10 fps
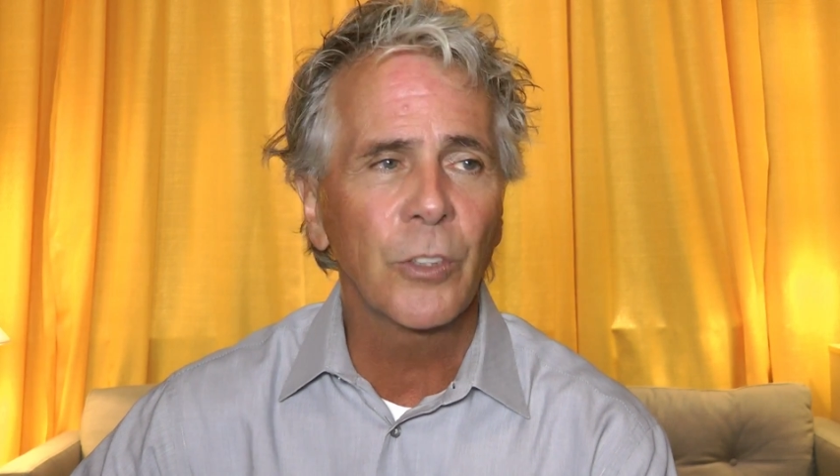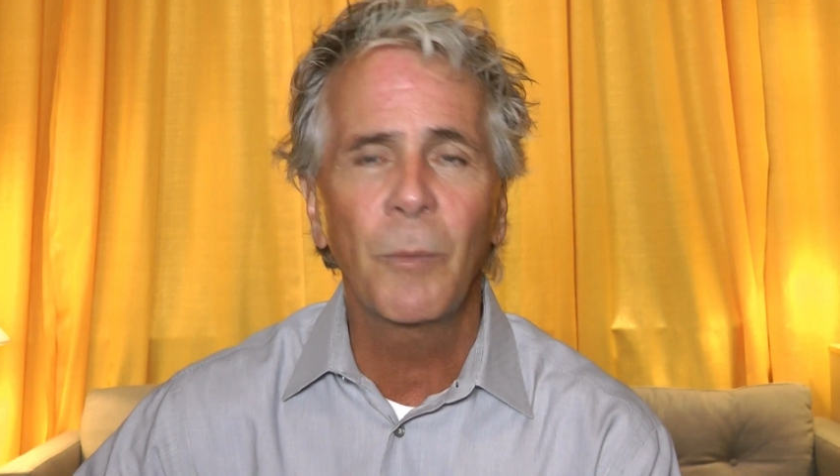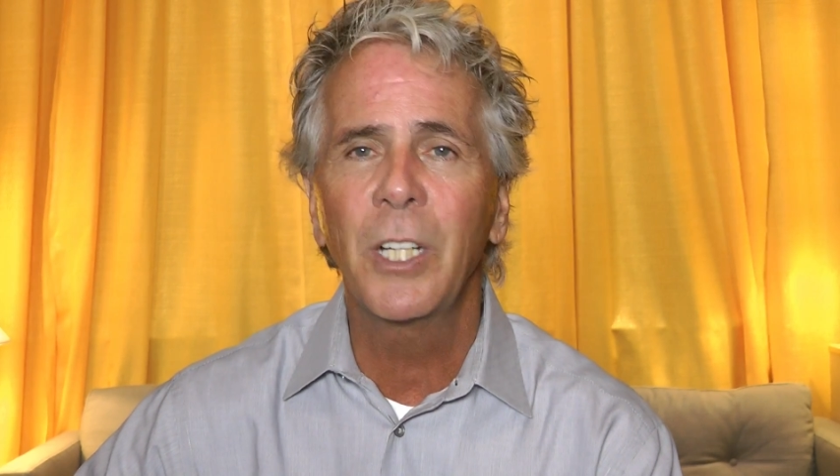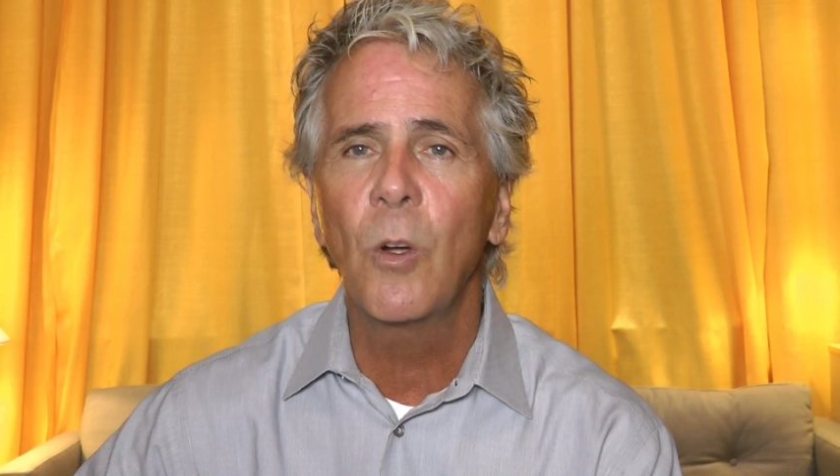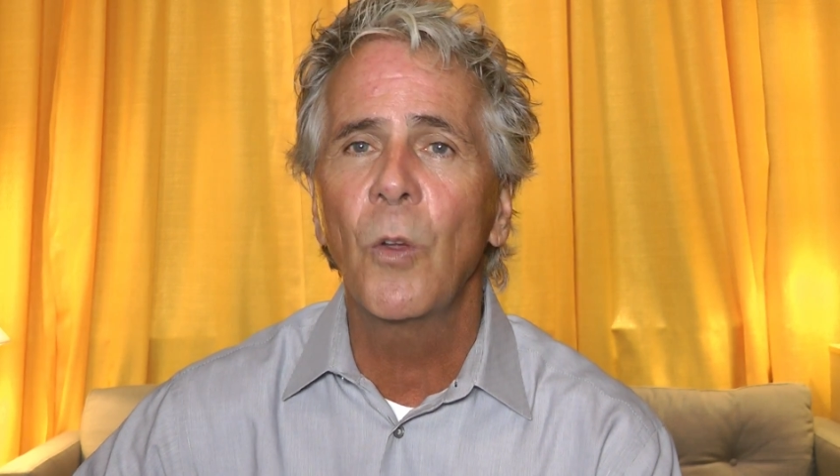
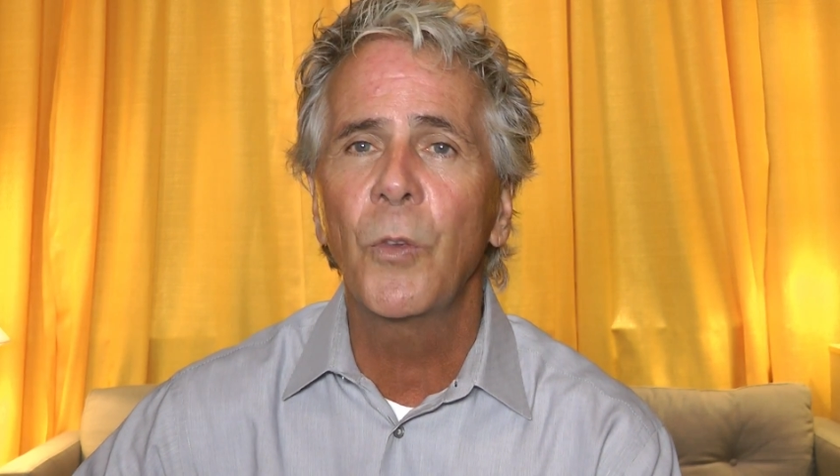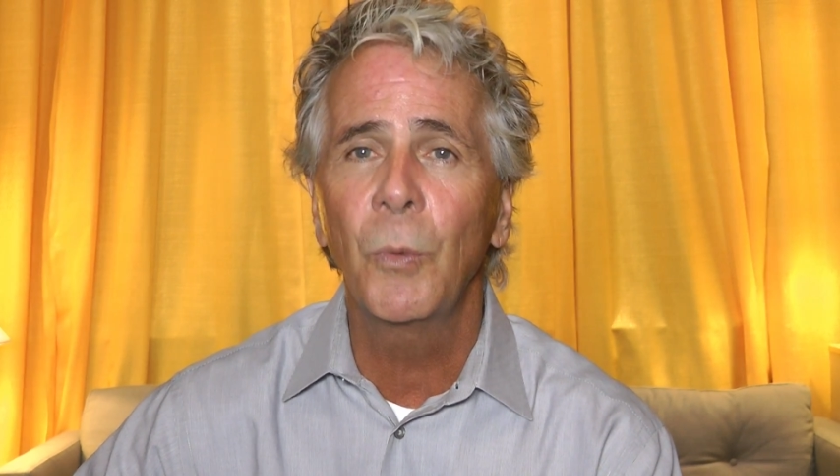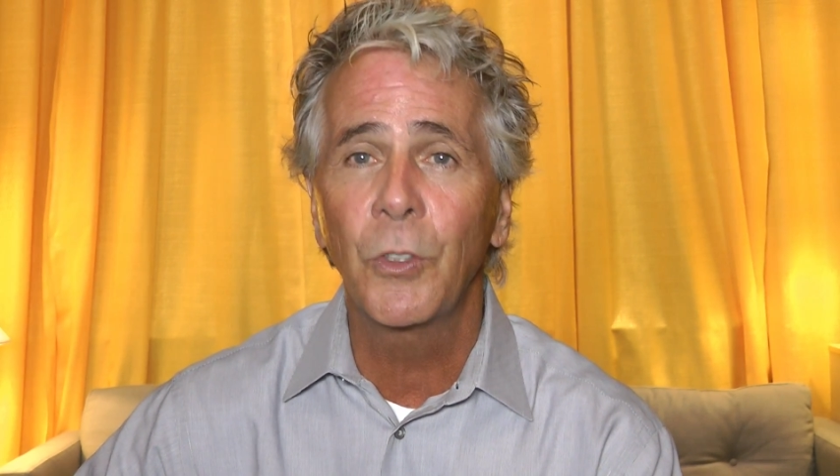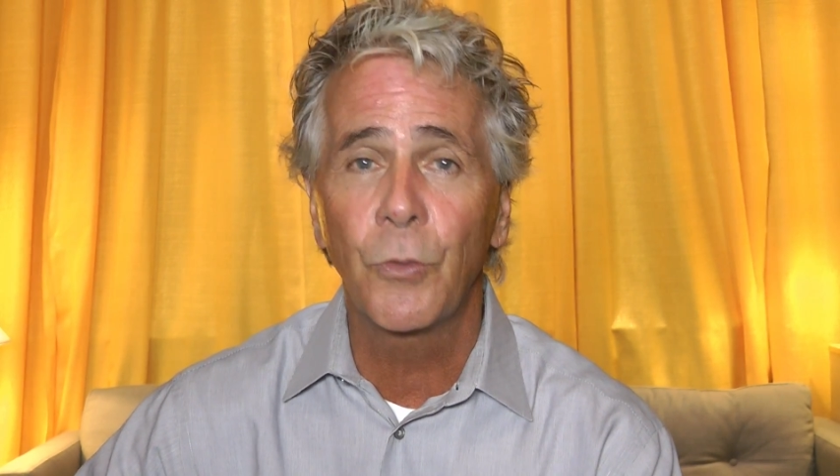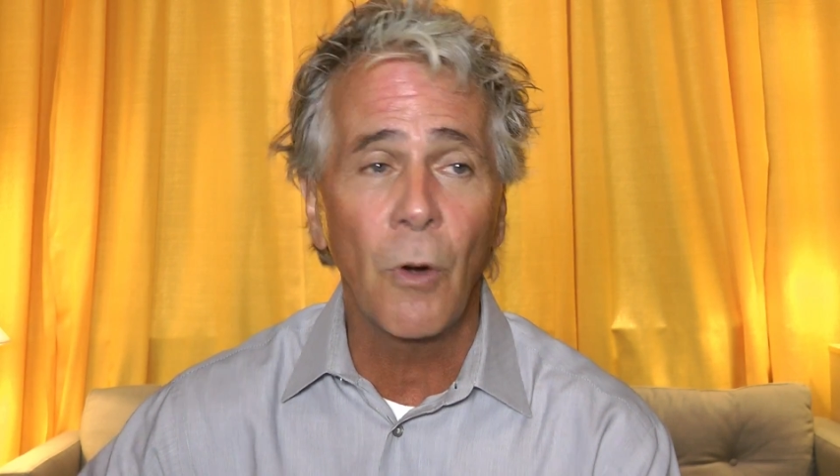somebody going through
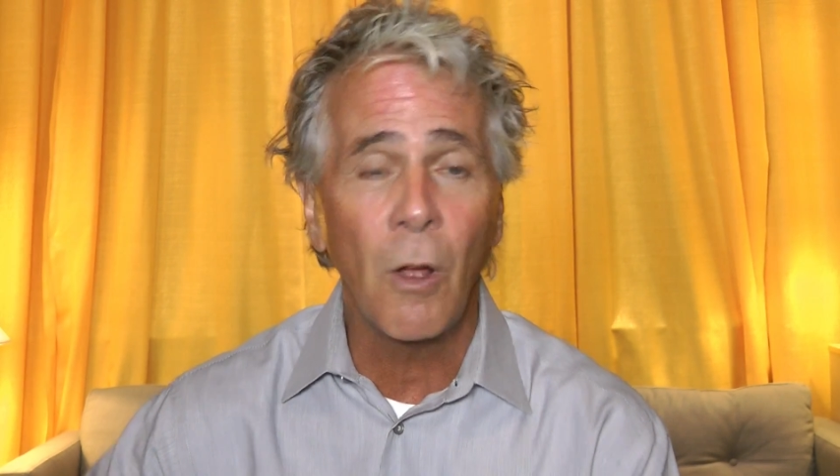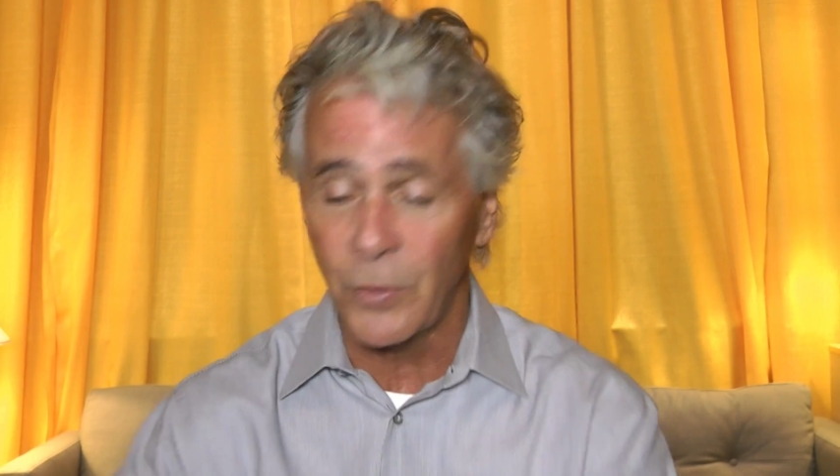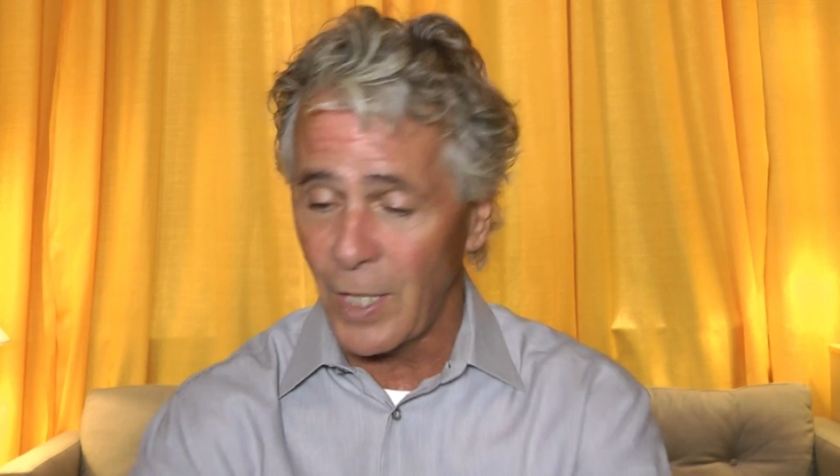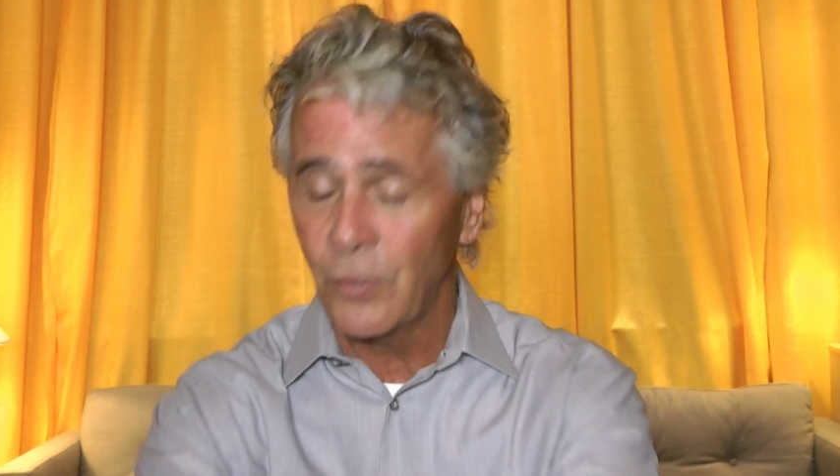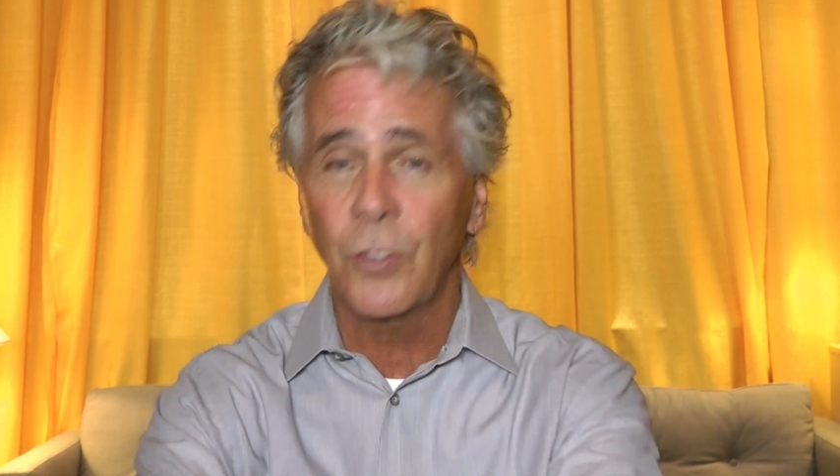withdrawals.
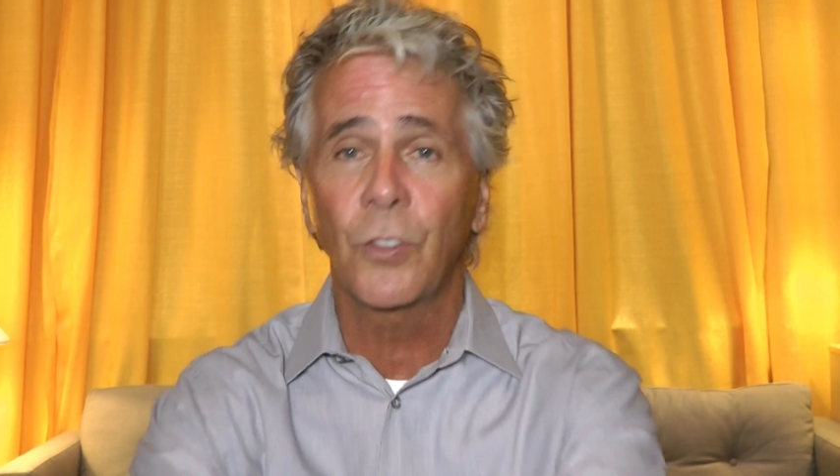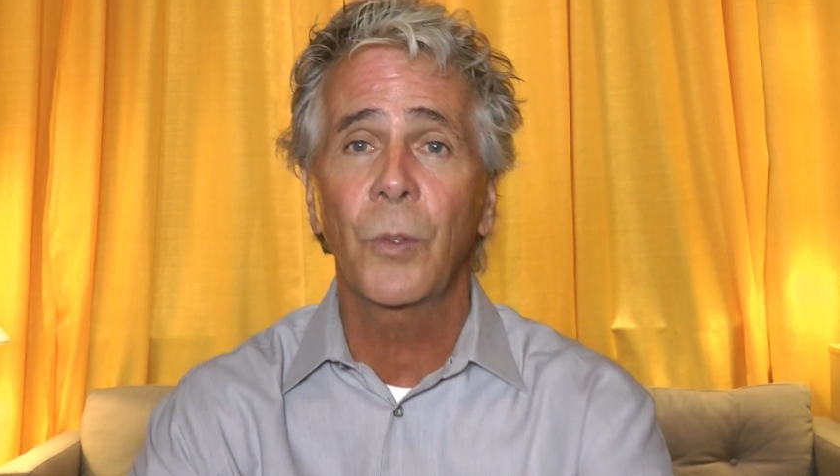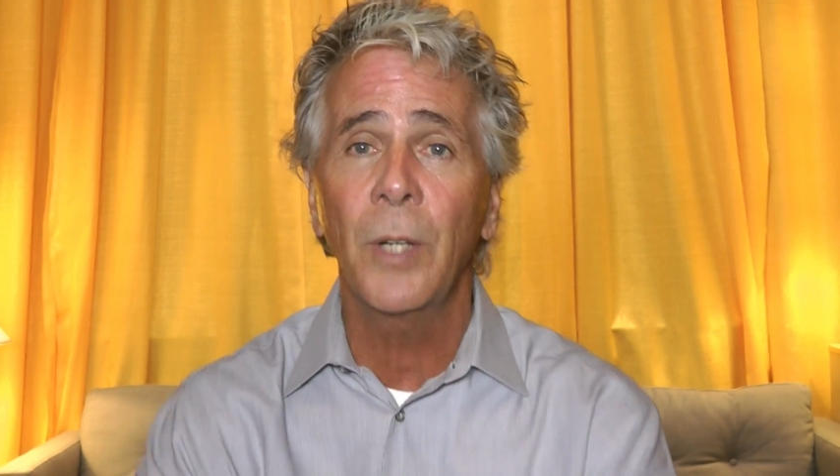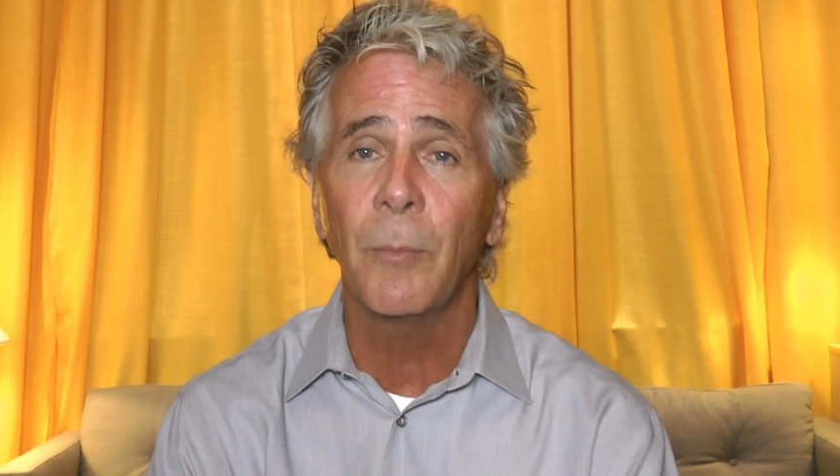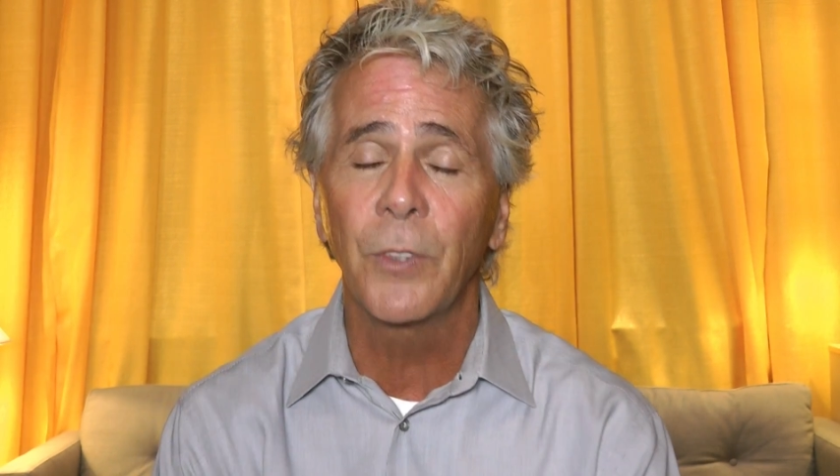That's the
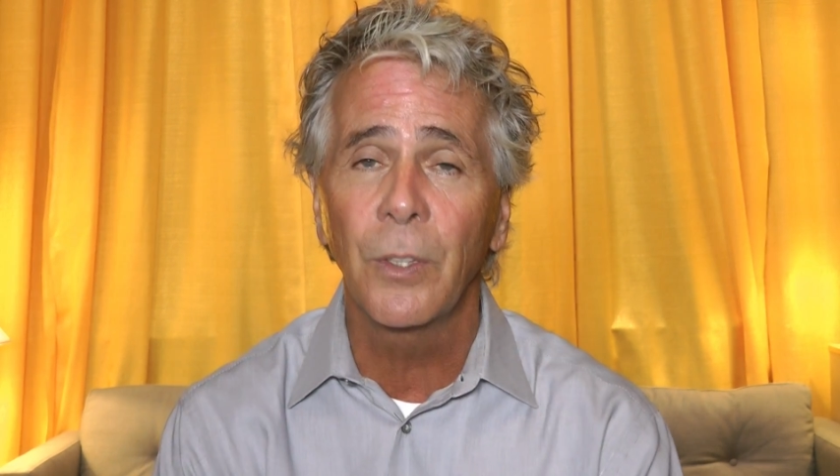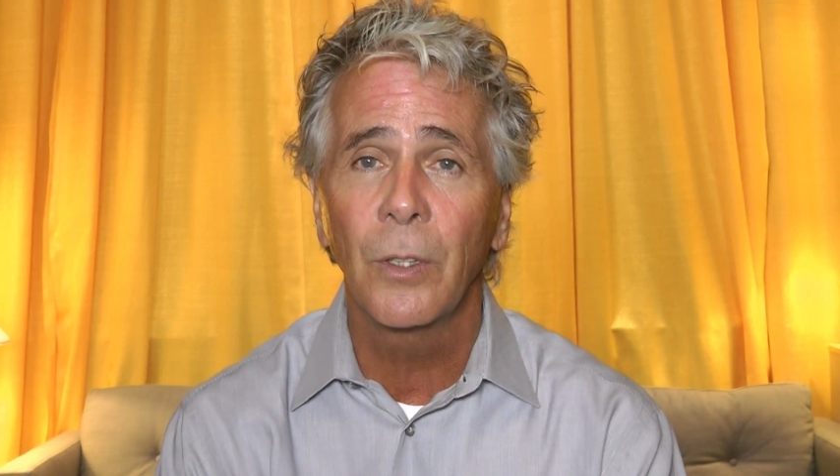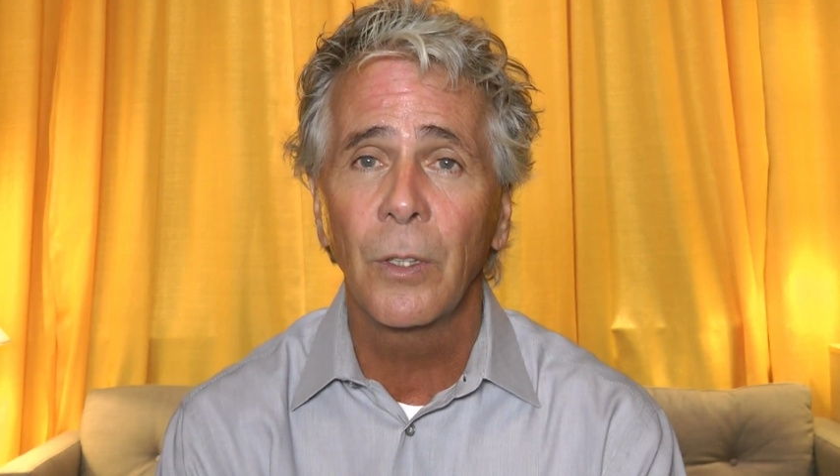script.